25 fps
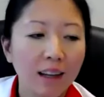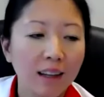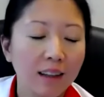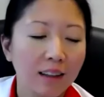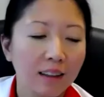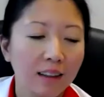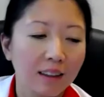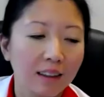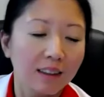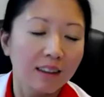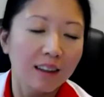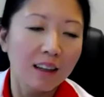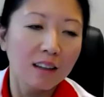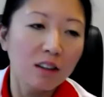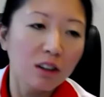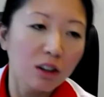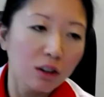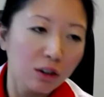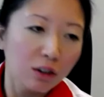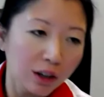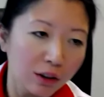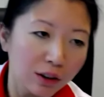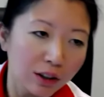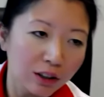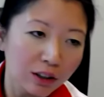and that's a
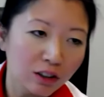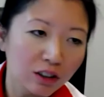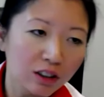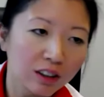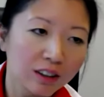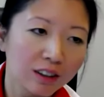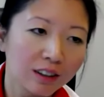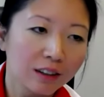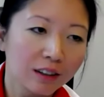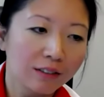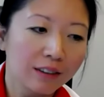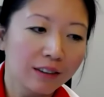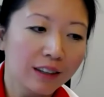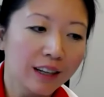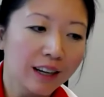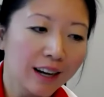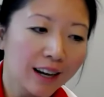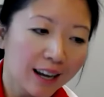great question, Olivia.